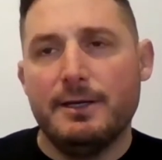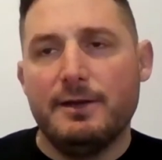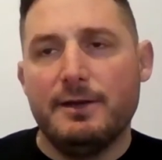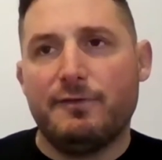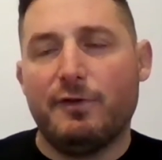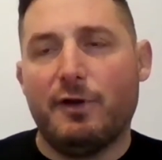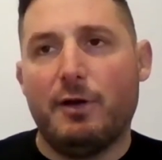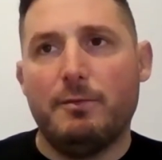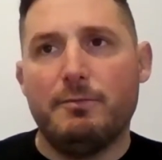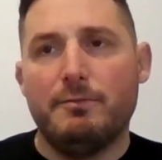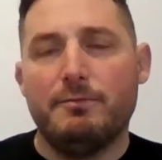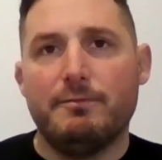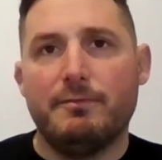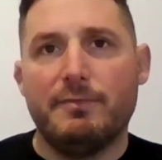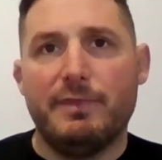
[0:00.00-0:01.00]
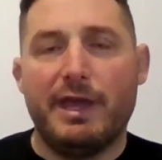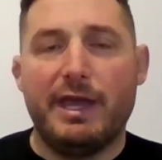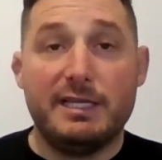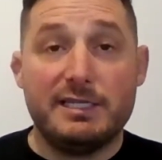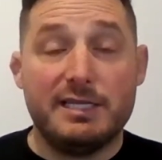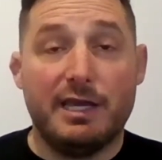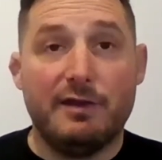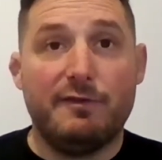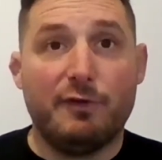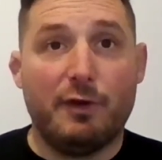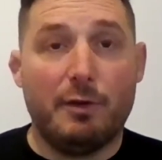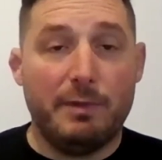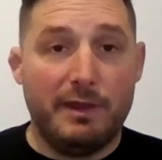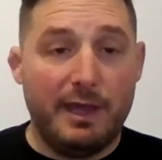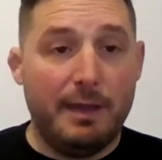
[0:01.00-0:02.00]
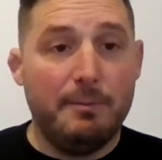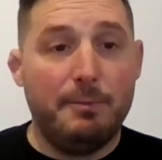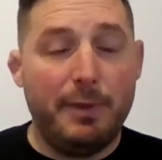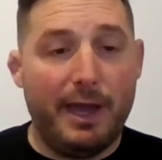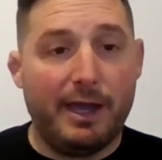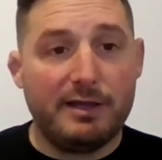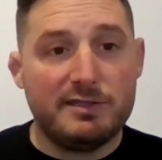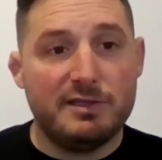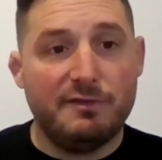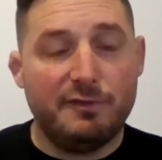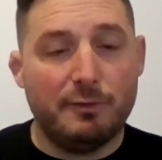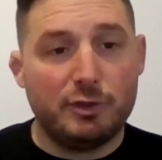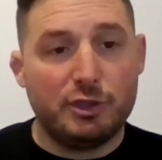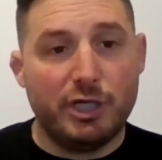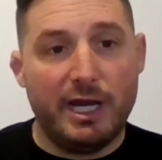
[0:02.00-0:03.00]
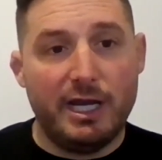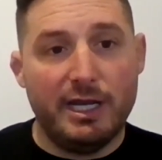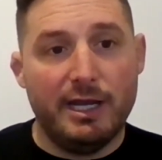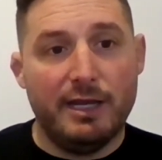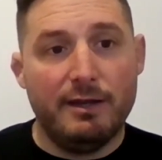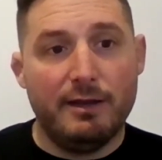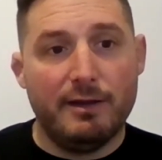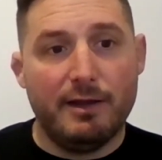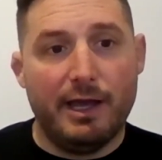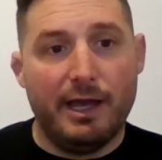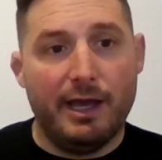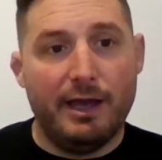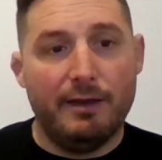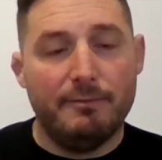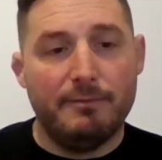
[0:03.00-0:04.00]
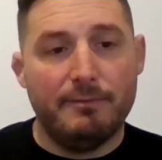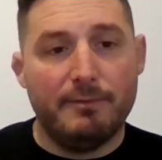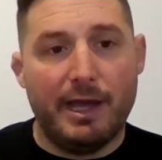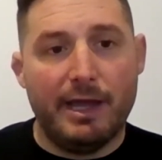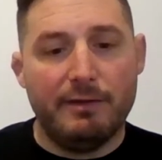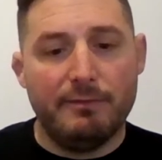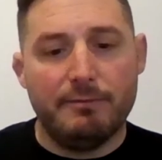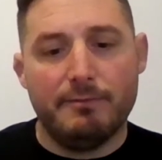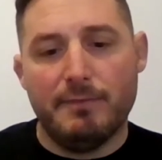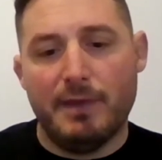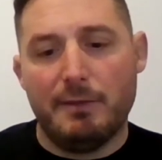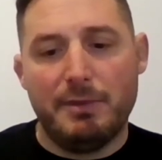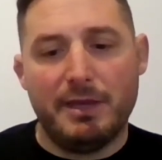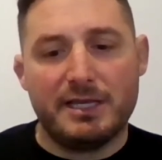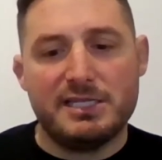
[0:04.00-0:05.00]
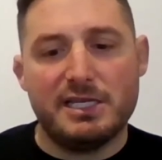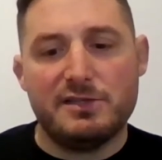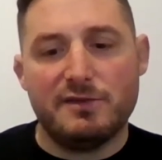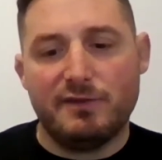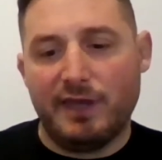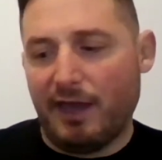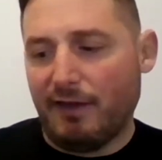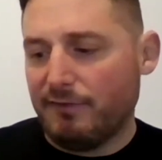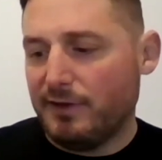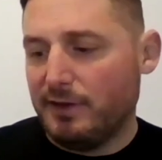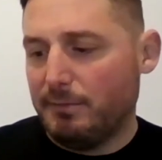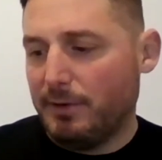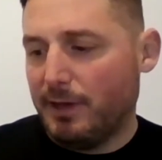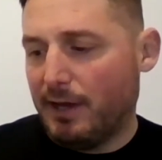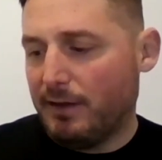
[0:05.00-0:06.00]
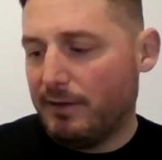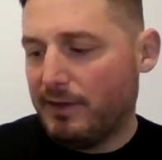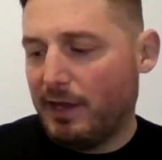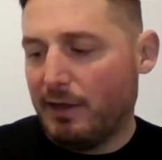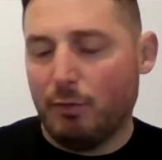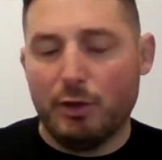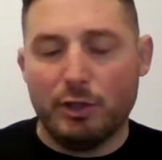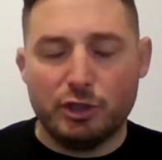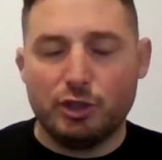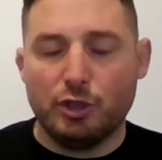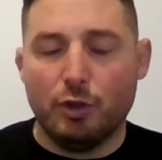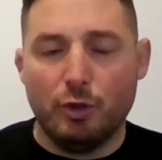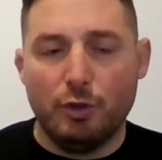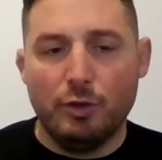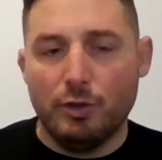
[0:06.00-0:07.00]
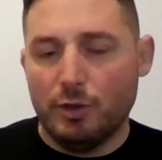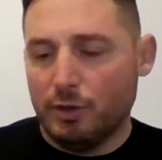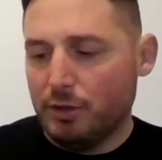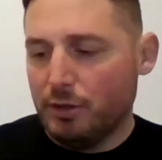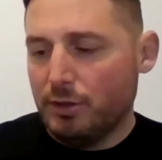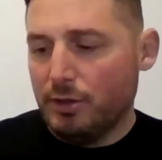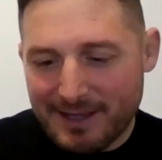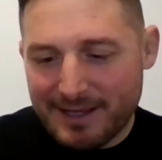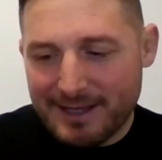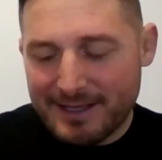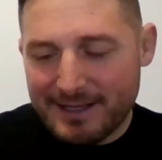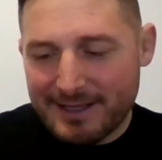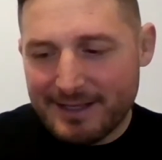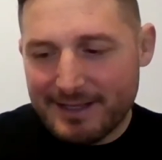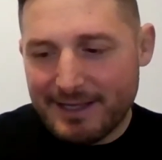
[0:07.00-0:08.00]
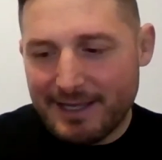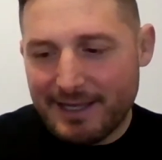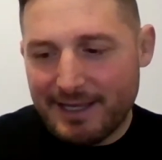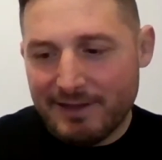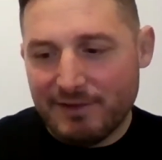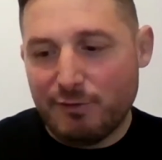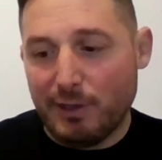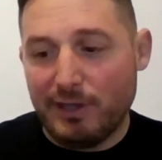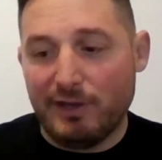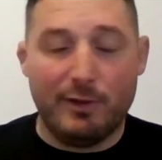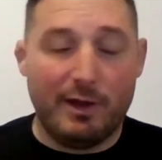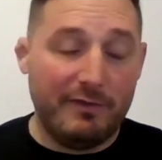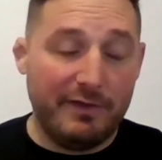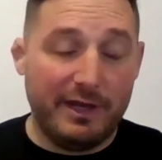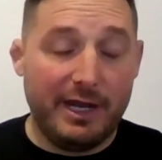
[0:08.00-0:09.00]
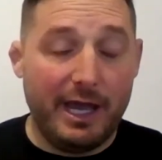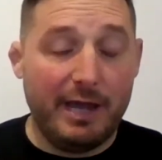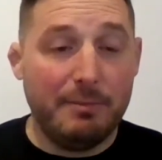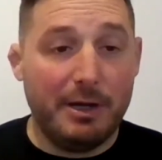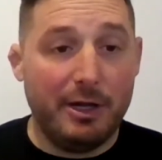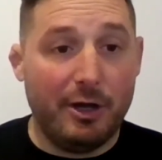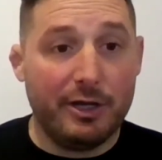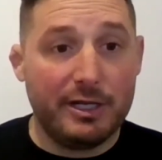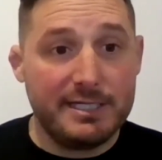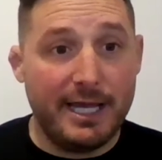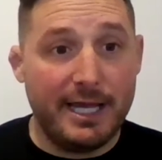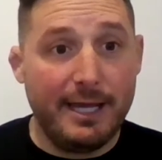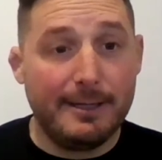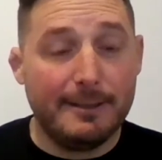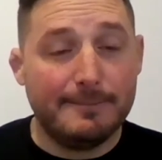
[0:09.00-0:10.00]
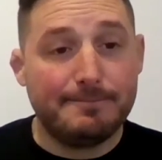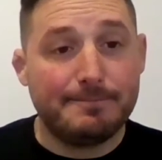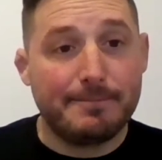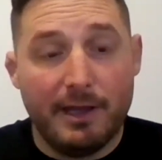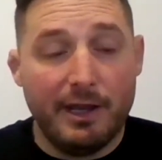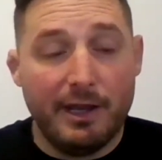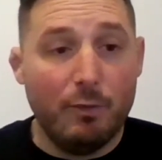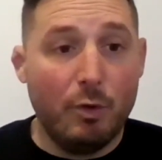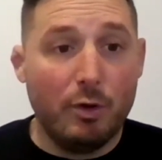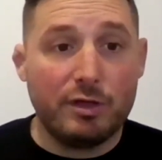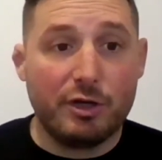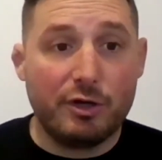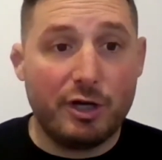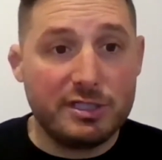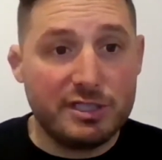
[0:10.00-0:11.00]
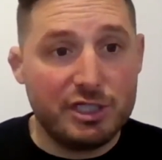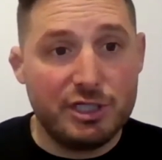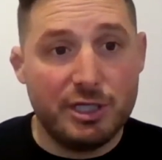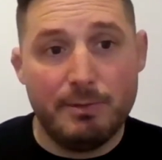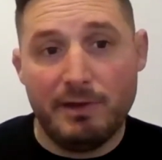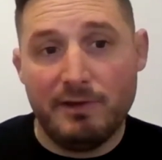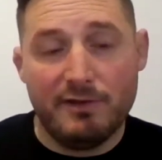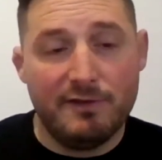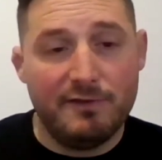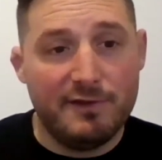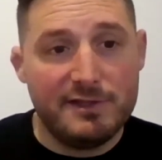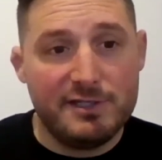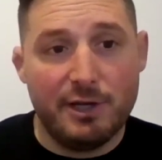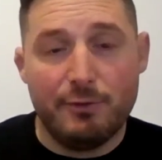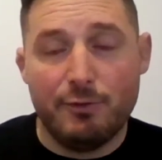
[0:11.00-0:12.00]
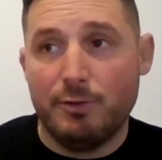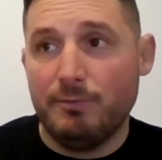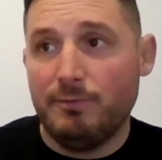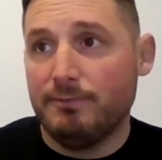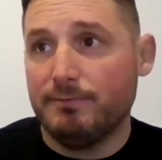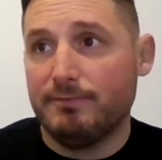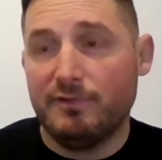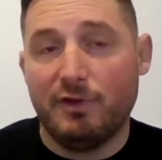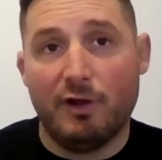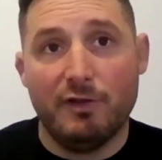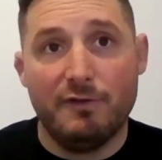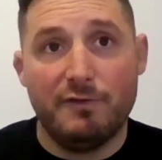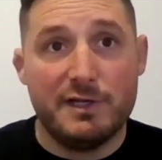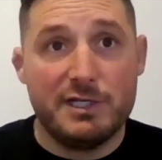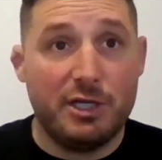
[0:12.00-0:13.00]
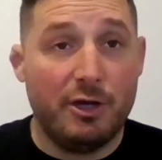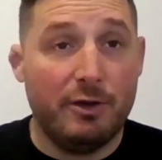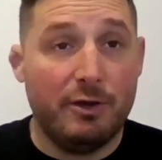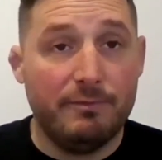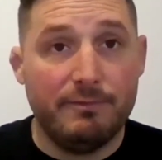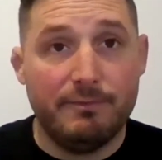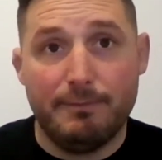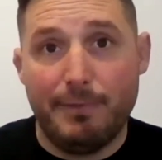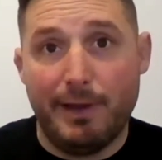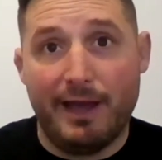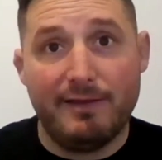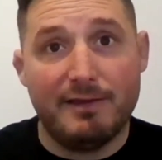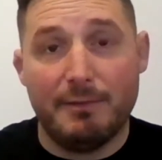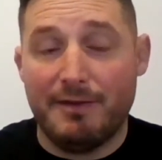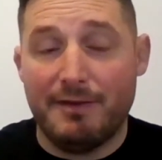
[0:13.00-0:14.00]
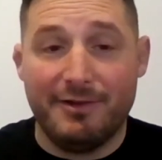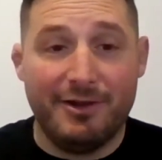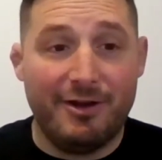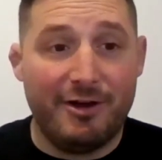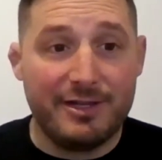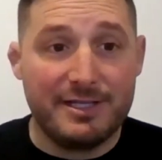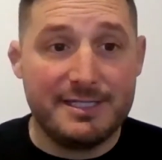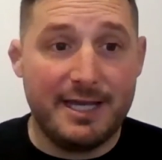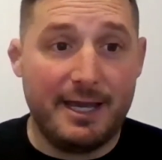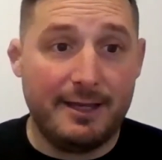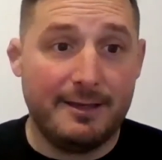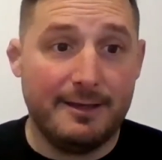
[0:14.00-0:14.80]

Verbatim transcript: from they said from impacts and from training um, and maybe excessive caffeine, but they weren't sure. In 2012, then I had my heart attack and I walked across the gym into the physio room, told the physio, Pat, I'm having a heart attack.